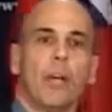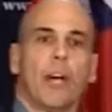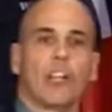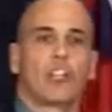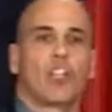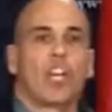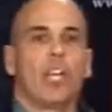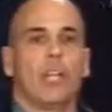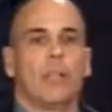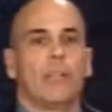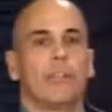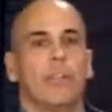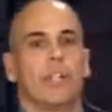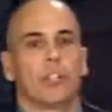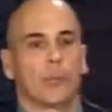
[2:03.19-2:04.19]

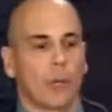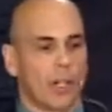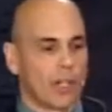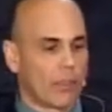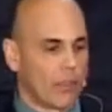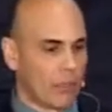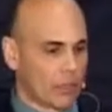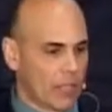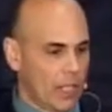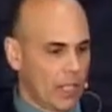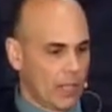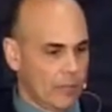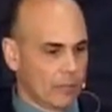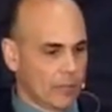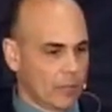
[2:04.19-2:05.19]
achieve in
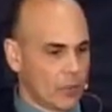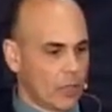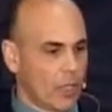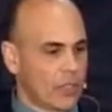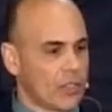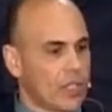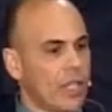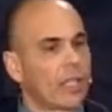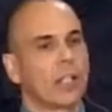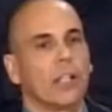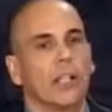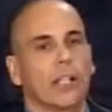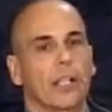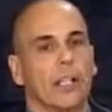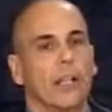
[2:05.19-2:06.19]
2013? So let's take a
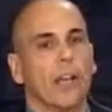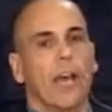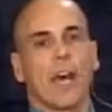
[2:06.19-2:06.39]
look.